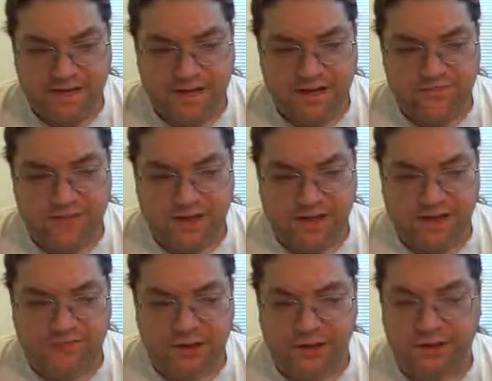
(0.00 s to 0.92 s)
And
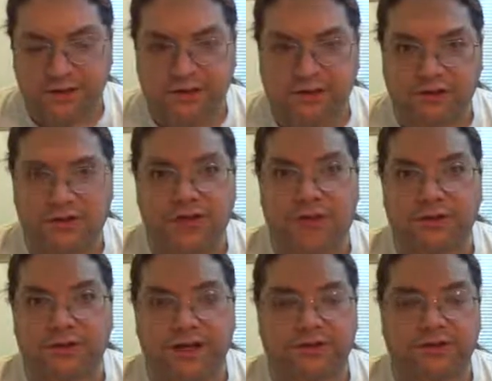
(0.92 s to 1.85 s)
it, apparently it'll
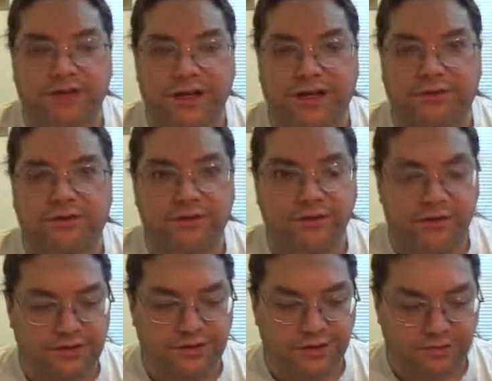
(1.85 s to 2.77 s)
sound really great coming through
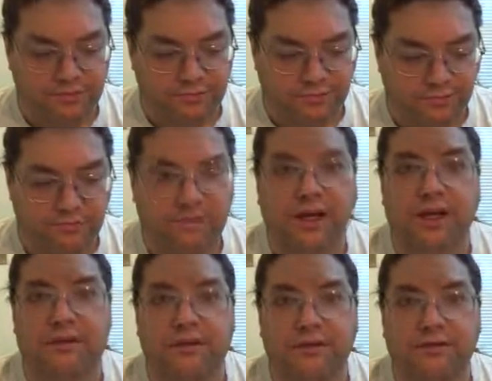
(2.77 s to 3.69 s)
because of the
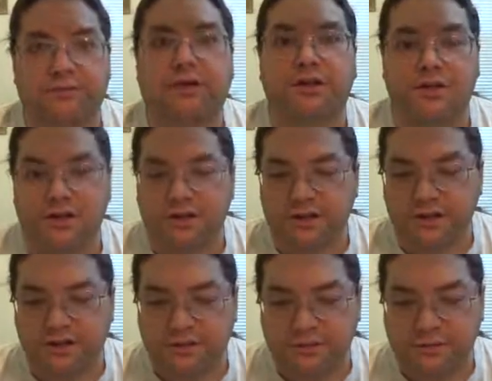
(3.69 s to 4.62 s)
higher end
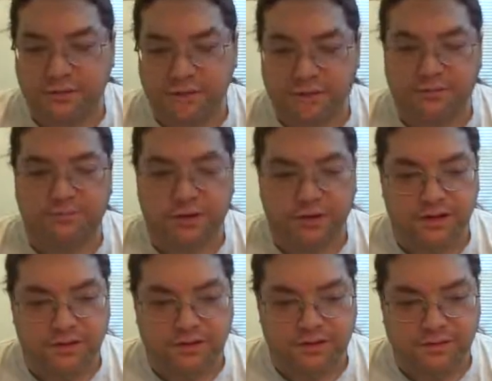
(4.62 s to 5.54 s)
processing uh,
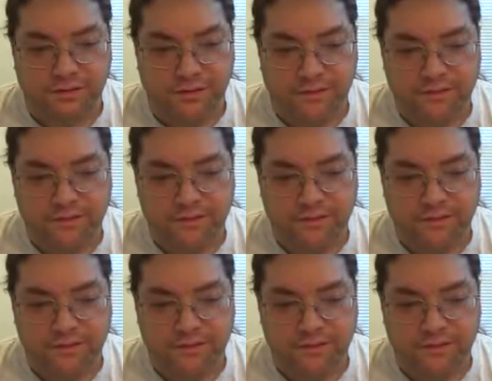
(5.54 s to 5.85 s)
components in it.